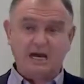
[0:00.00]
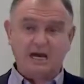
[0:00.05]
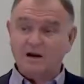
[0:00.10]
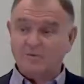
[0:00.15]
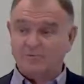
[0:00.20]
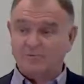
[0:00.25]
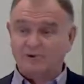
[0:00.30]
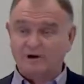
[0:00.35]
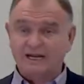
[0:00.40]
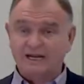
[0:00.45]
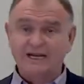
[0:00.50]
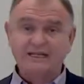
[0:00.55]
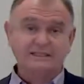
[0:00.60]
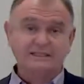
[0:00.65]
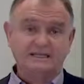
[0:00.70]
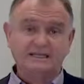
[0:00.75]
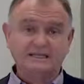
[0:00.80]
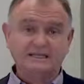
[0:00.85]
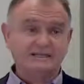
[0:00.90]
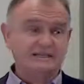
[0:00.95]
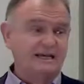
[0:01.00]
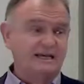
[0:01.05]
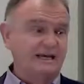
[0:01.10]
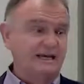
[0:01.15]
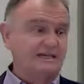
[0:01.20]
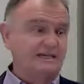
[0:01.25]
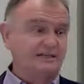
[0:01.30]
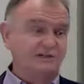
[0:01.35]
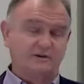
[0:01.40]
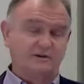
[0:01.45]
and bring it into that
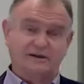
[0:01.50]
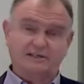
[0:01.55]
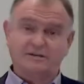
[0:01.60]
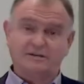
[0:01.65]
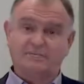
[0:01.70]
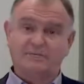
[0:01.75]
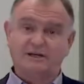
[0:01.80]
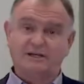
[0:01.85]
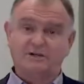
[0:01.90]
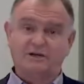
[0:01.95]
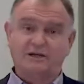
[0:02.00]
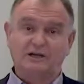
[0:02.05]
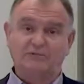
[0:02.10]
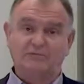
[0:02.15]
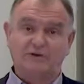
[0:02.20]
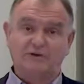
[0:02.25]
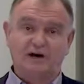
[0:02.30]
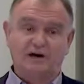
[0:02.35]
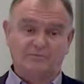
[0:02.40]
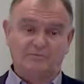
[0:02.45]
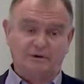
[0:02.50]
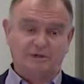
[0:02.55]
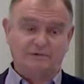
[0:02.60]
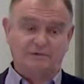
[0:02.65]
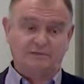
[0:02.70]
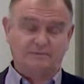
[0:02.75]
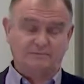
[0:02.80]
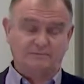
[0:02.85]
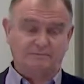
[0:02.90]
integrated Petrel environment.